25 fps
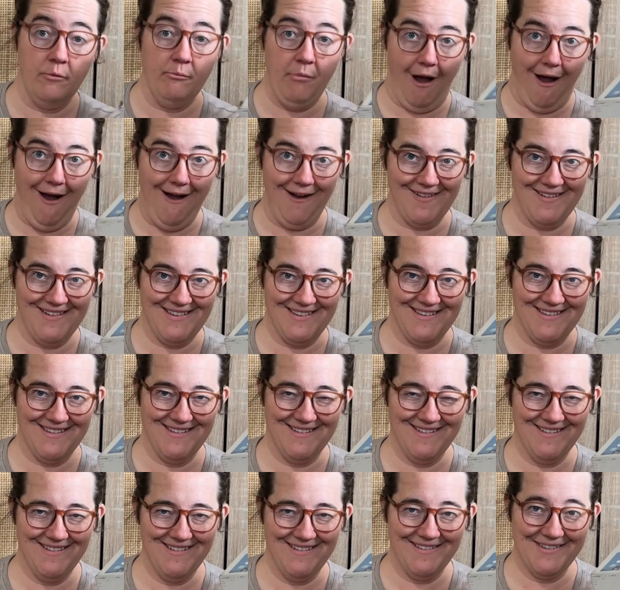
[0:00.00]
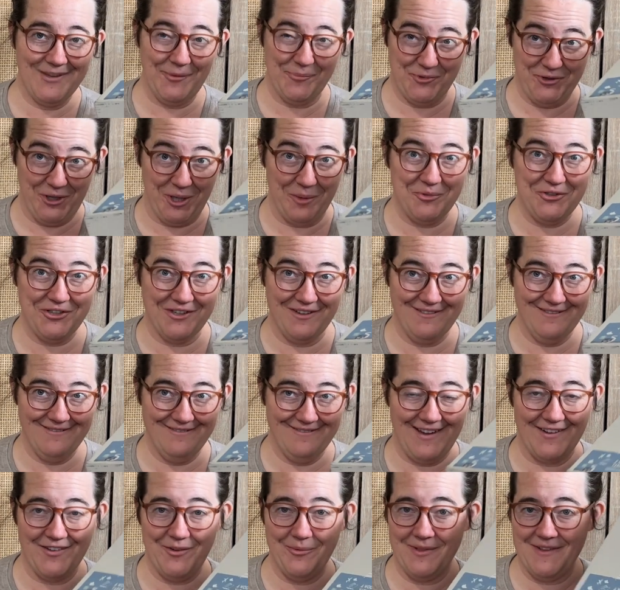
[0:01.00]
Box subscription.
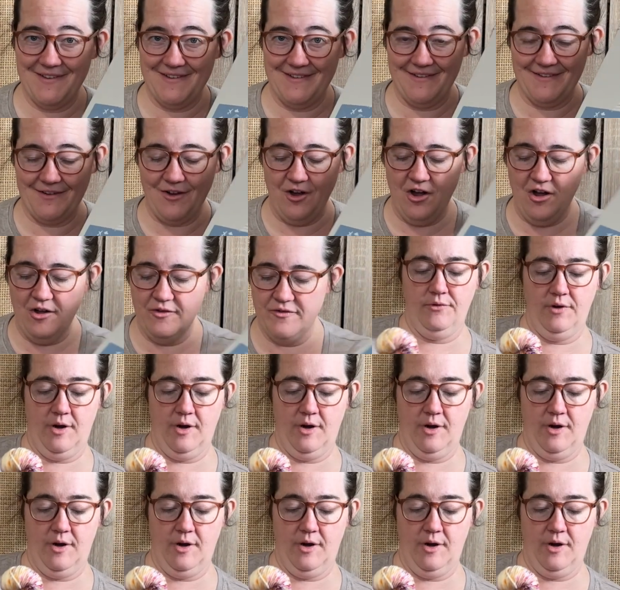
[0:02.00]
That's what this is called.